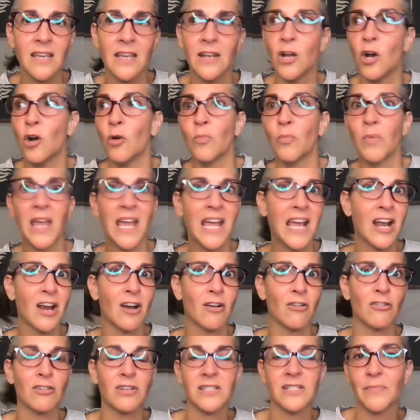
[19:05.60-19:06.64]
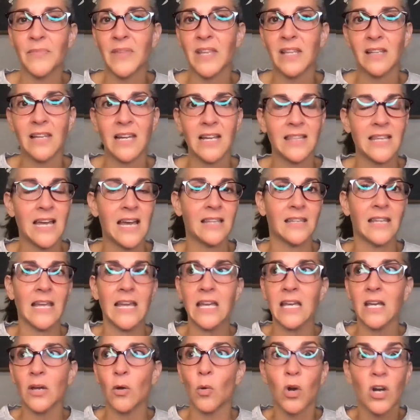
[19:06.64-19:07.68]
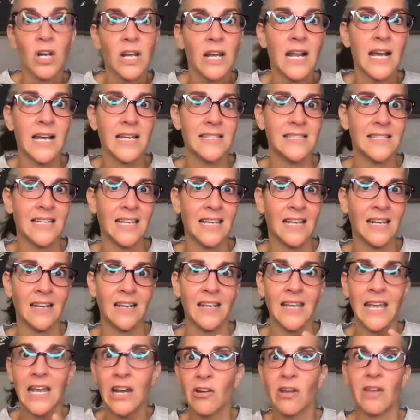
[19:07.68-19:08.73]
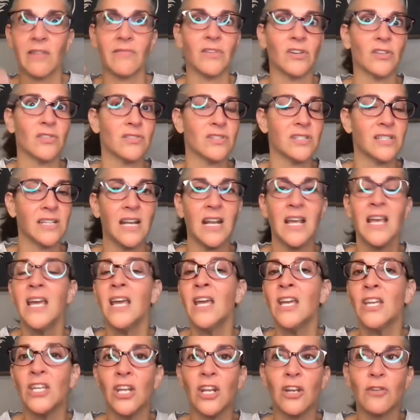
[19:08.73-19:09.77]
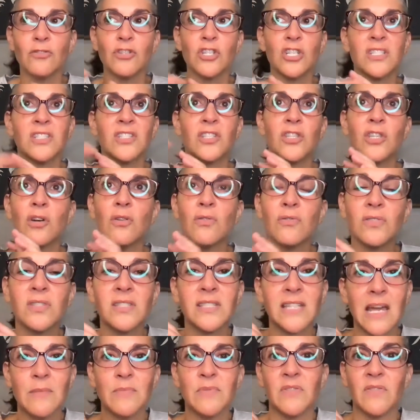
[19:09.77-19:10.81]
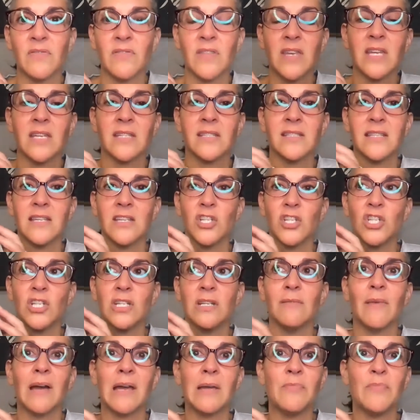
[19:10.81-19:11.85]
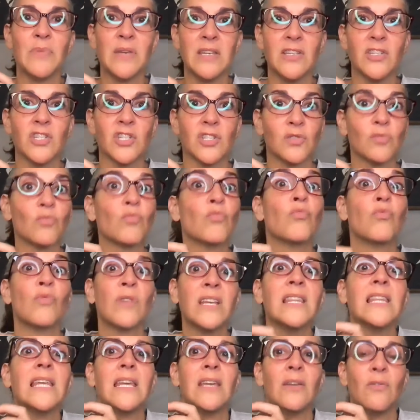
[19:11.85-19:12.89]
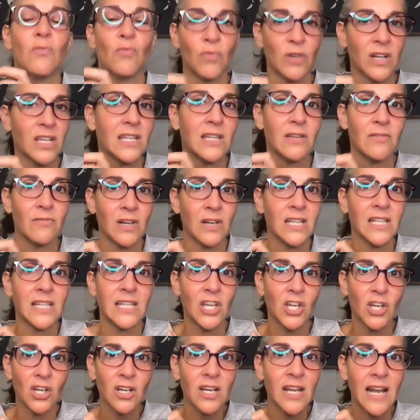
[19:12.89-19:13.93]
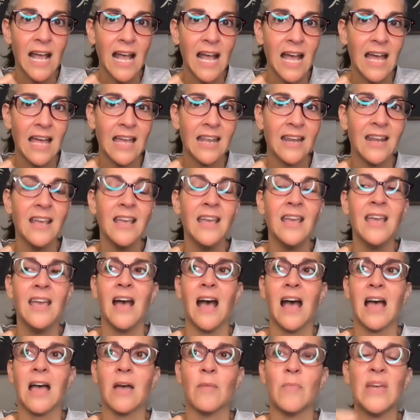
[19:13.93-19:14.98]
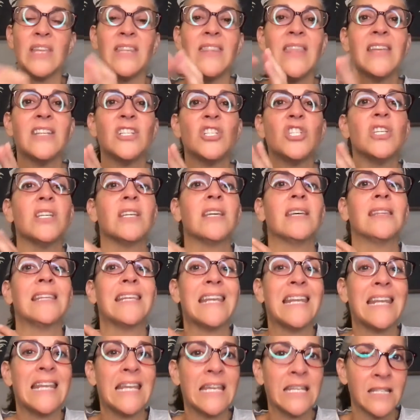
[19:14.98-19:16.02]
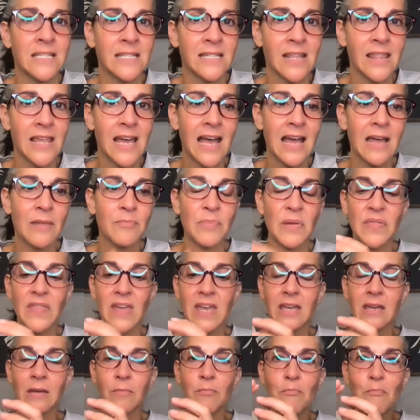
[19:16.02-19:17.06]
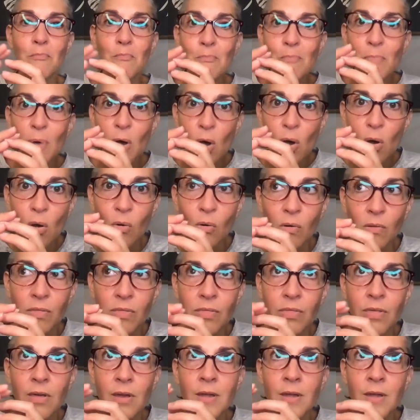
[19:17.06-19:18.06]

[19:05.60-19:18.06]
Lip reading: in-home care or something like that, like organizing caregivers and, just those types of things that she might be just really, really, really good at. And then she can lean into that, but they can both